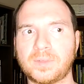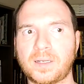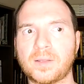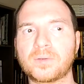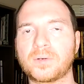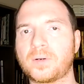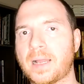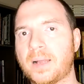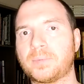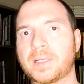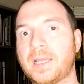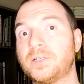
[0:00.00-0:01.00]
other
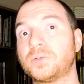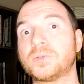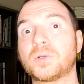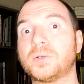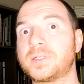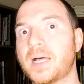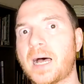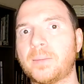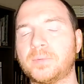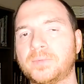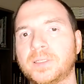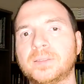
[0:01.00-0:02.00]
applications on
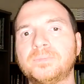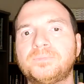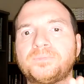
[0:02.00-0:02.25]
top of it.